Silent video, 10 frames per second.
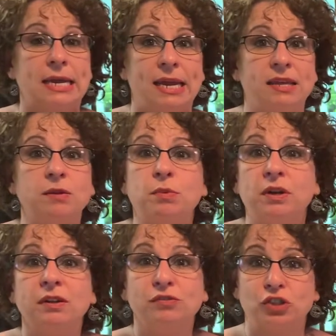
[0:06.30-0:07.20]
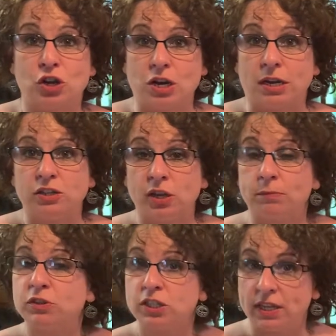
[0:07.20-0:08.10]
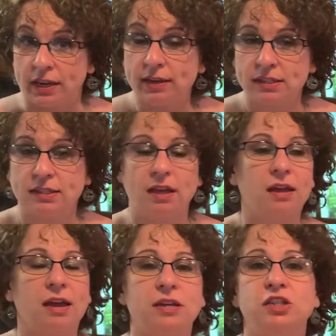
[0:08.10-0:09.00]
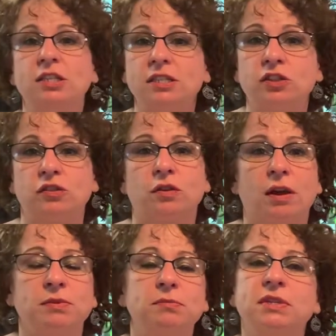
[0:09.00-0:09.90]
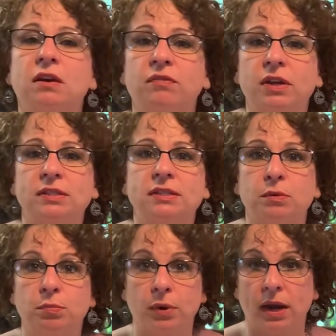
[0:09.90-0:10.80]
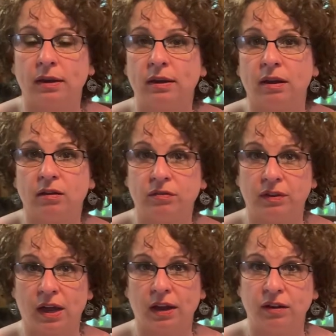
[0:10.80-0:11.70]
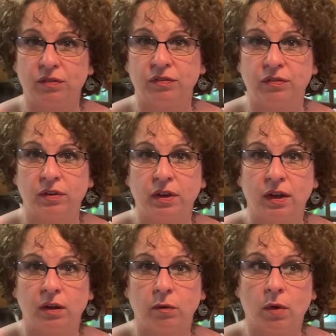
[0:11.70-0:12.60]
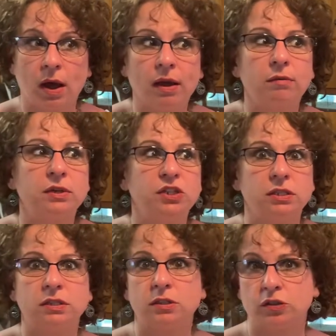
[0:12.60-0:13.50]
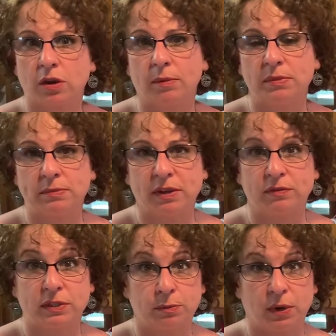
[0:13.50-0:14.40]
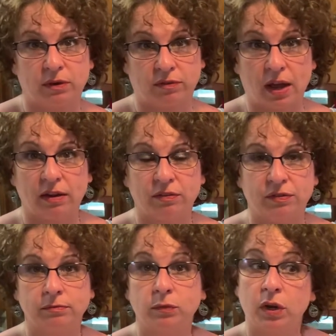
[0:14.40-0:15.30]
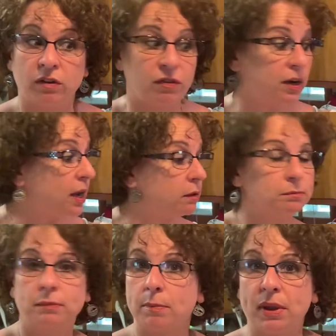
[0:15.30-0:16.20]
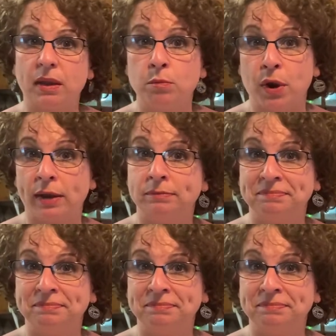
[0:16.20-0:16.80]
In the book of John, chapter 6, Jesus describes himself as the bread of life. Why would Jesus describe himself as the bread of life? We're going to find out by making bread.